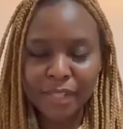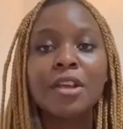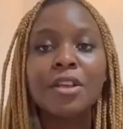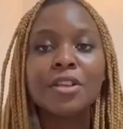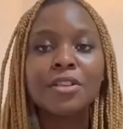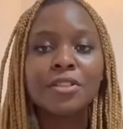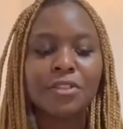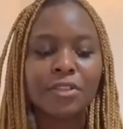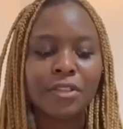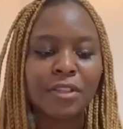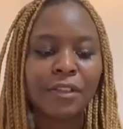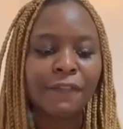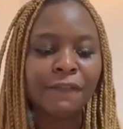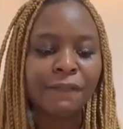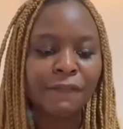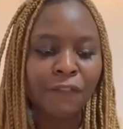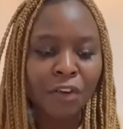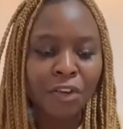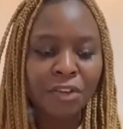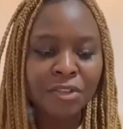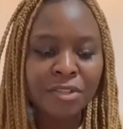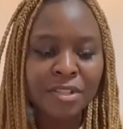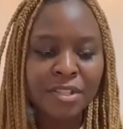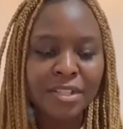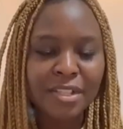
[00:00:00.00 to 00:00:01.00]
So the
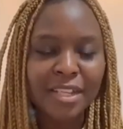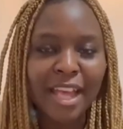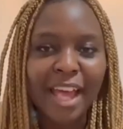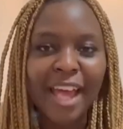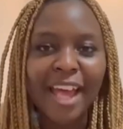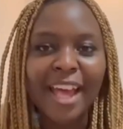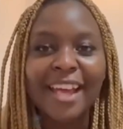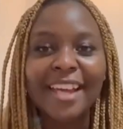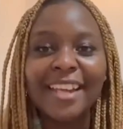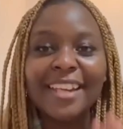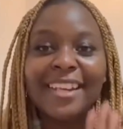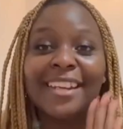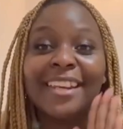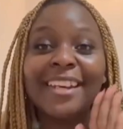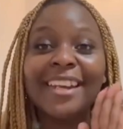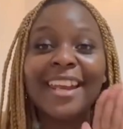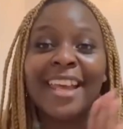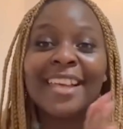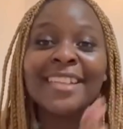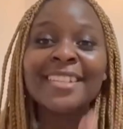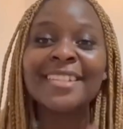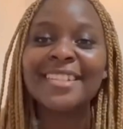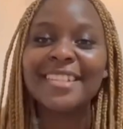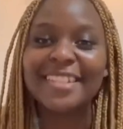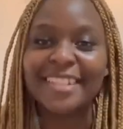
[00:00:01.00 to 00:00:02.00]
first
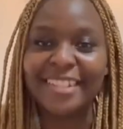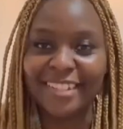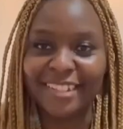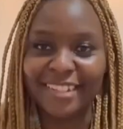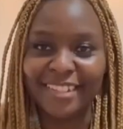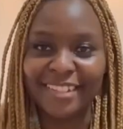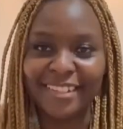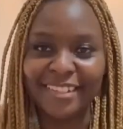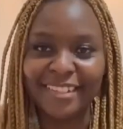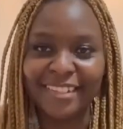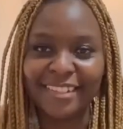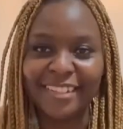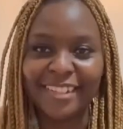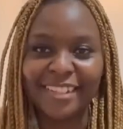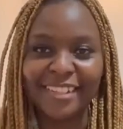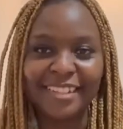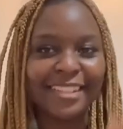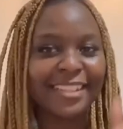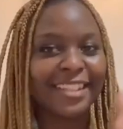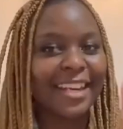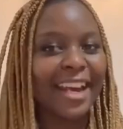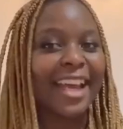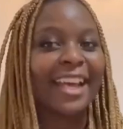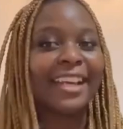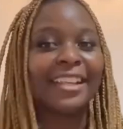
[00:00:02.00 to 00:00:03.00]
lesson
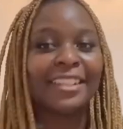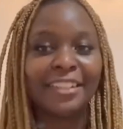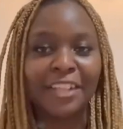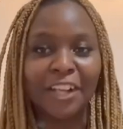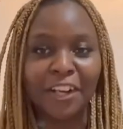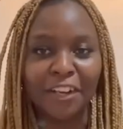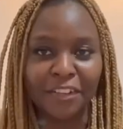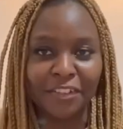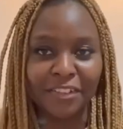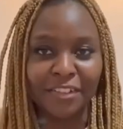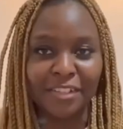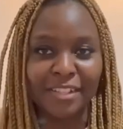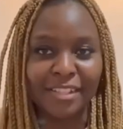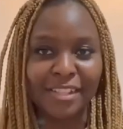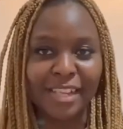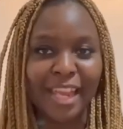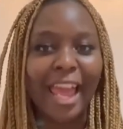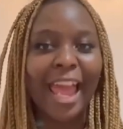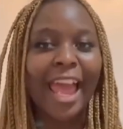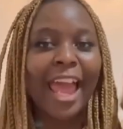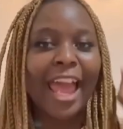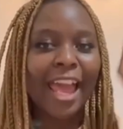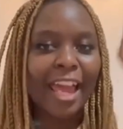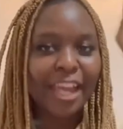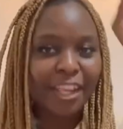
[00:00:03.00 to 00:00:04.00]
that I learned,
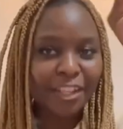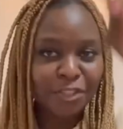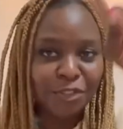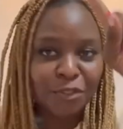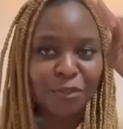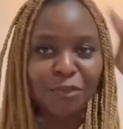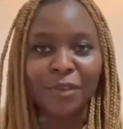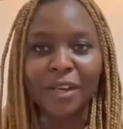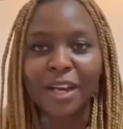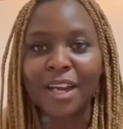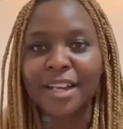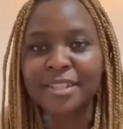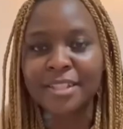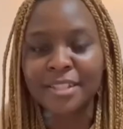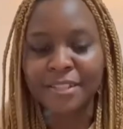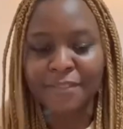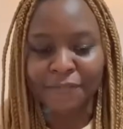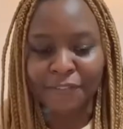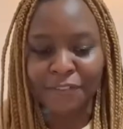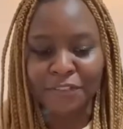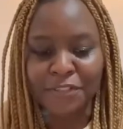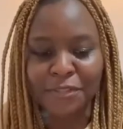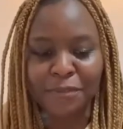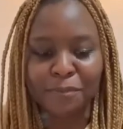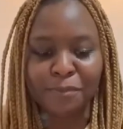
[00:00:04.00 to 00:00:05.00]
and you guys'
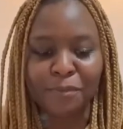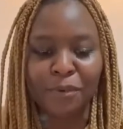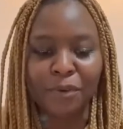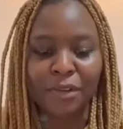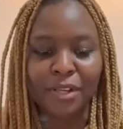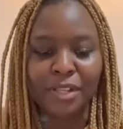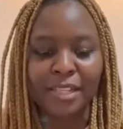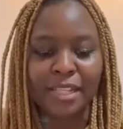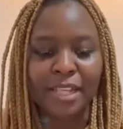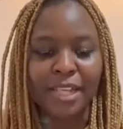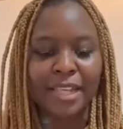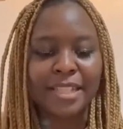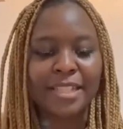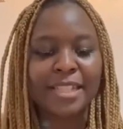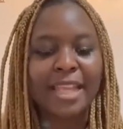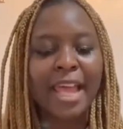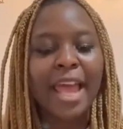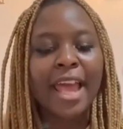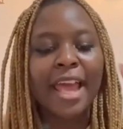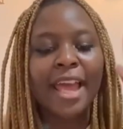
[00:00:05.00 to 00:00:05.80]
first point, is